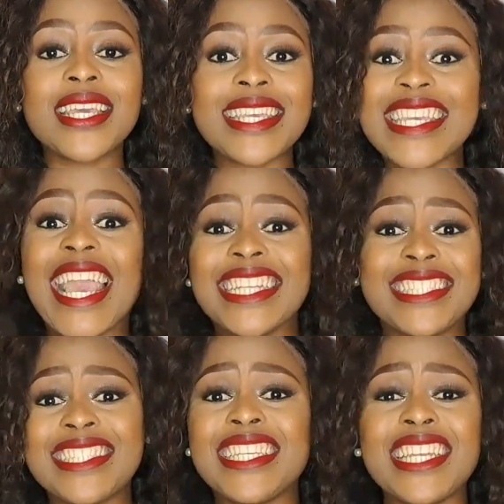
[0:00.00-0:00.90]
he had
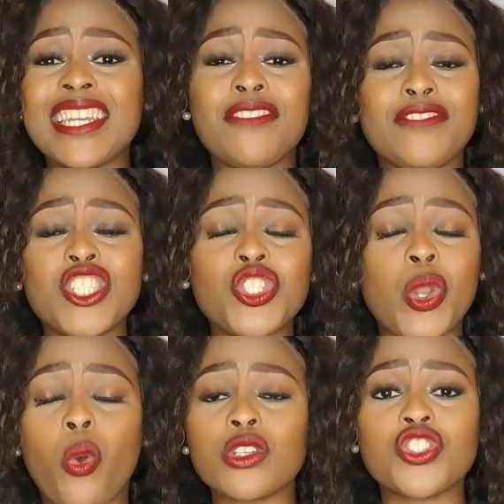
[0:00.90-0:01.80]
seen in a
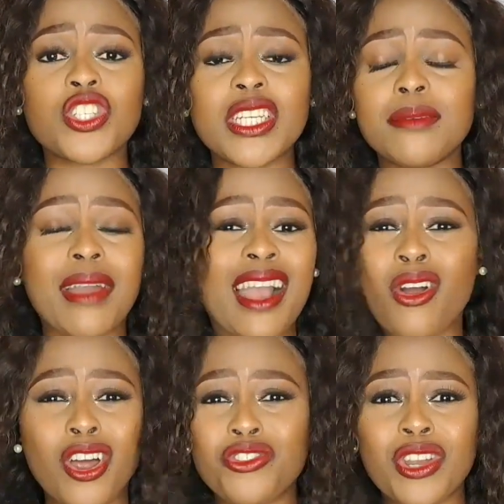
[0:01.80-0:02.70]
vision or a dream. I
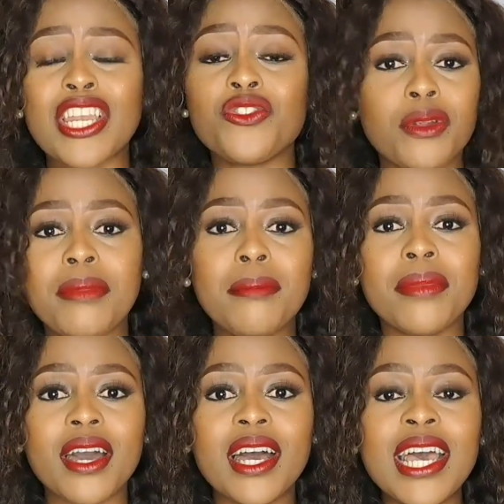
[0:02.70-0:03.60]
can't really
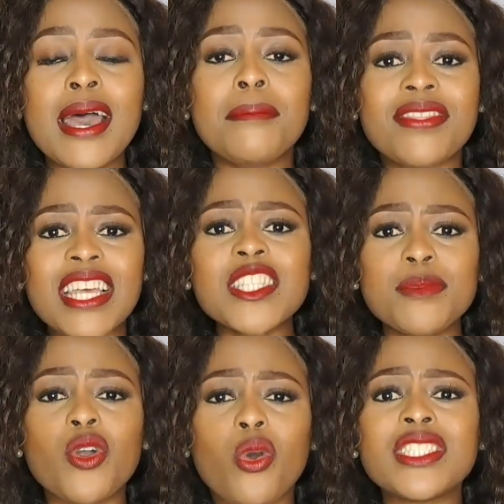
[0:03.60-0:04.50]
remember. But that's
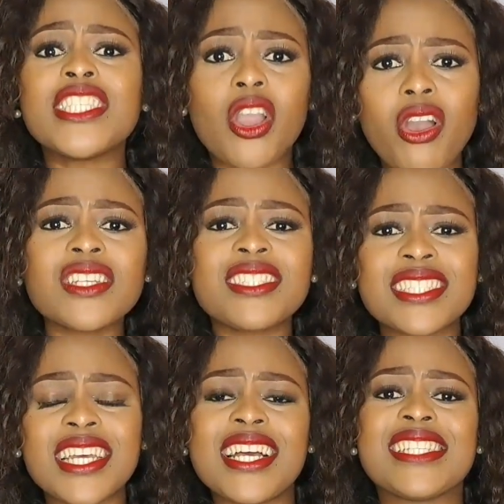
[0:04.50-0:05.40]
because he
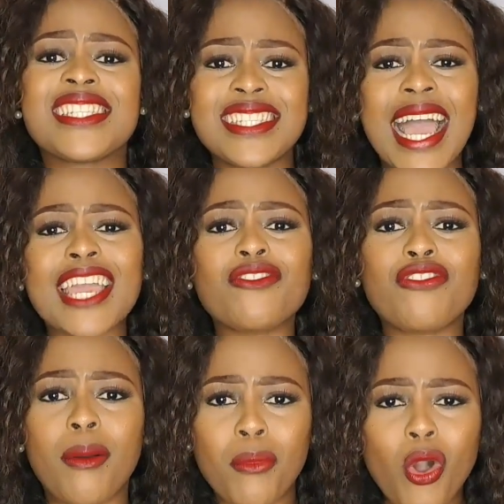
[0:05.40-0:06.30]
asked a sign
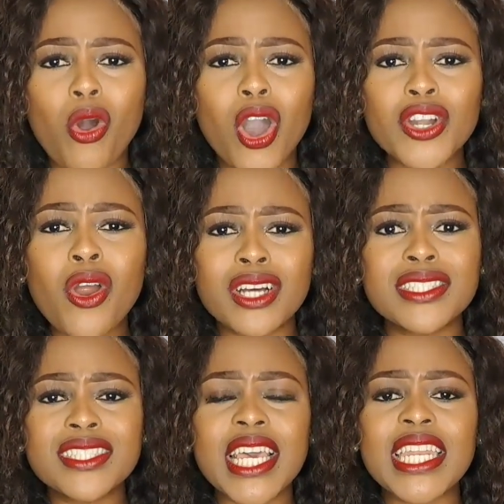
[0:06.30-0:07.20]
from God
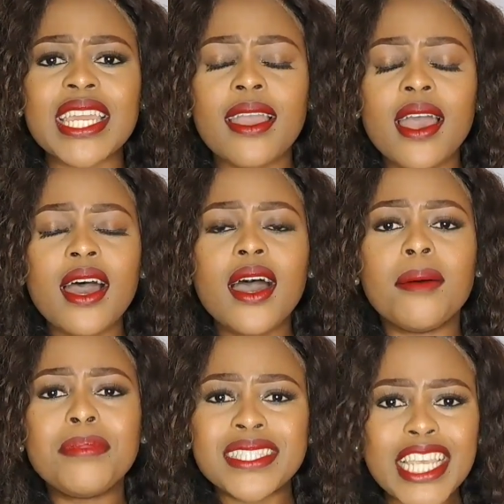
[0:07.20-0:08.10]
concerning
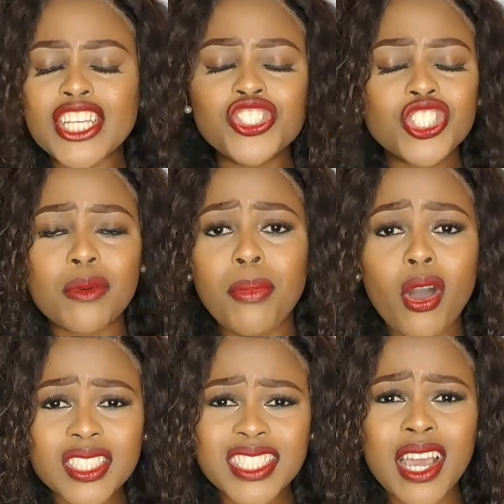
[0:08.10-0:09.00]
a potential
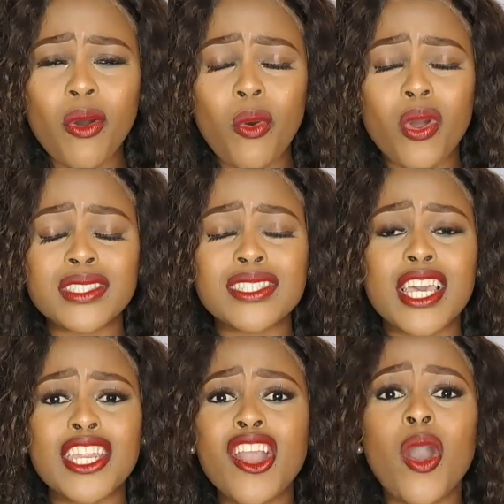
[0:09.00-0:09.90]
partner or
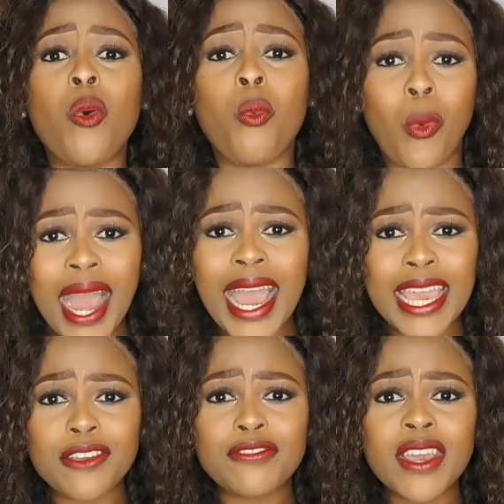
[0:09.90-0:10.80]
concerning a wife,